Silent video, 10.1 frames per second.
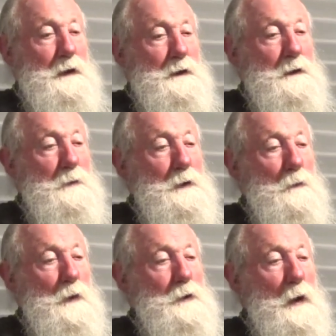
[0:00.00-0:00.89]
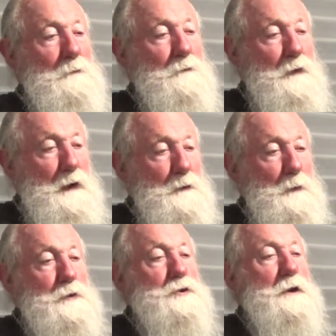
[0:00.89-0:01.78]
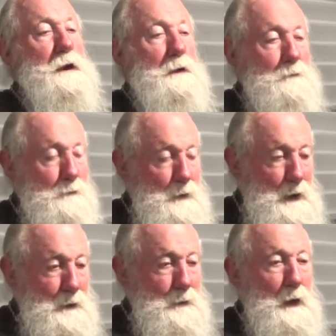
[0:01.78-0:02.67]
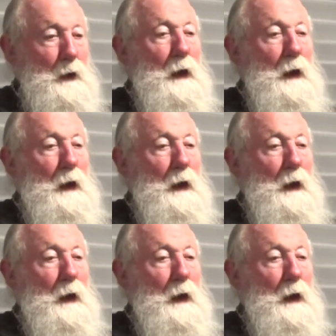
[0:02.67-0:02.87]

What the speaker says: that when you have faith, when you try to have faith,